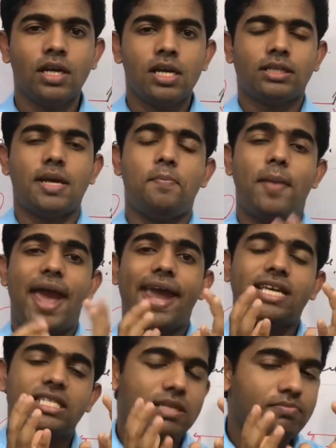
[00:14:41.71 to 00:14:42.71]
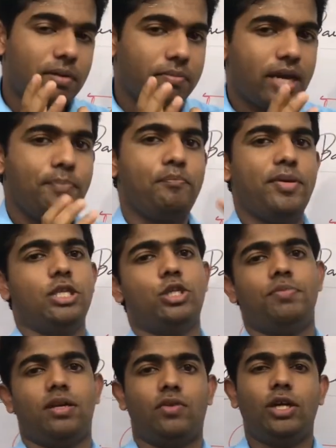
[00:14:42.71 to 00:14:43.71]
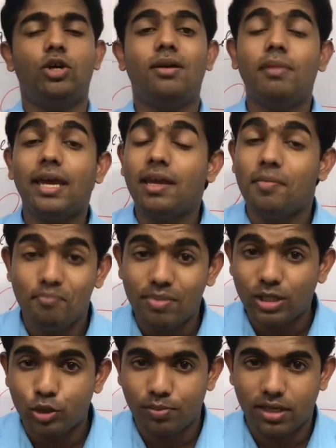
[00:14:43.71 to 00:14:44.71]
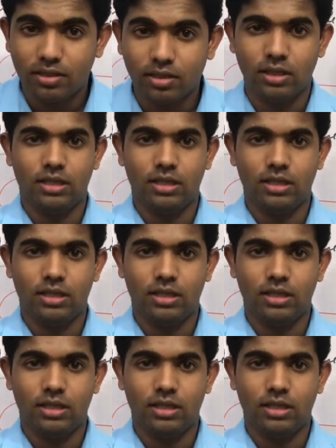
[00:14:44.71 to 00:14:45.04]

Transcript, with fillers: the maximum impingement, what do you call my impingement?